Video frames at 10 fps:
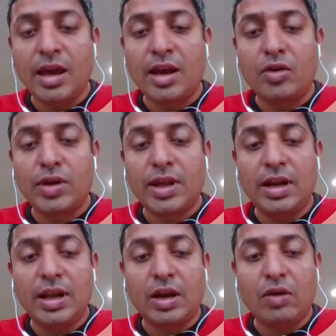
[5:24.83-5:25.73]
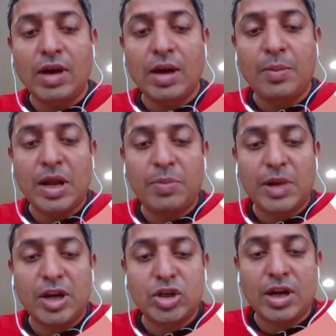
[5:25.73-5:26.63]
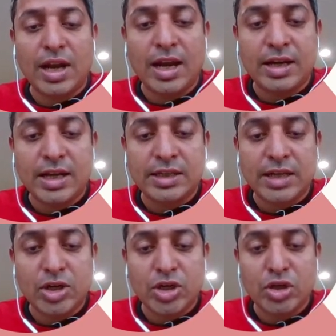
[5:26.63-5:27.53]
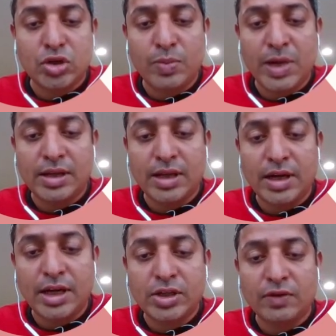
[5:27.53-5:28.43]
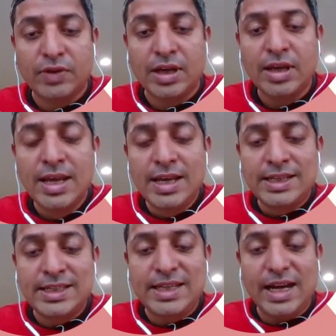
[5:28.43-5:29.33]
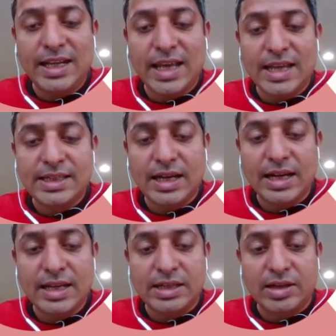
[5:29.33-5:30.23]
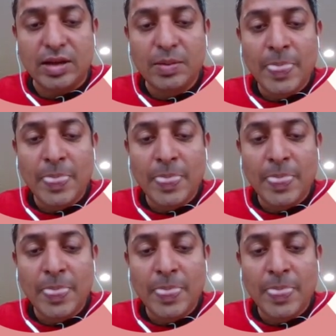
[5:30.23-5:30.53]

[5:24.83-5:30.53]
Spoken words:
and routinely require manipulation and translation to meet the needs of the state cancer registry.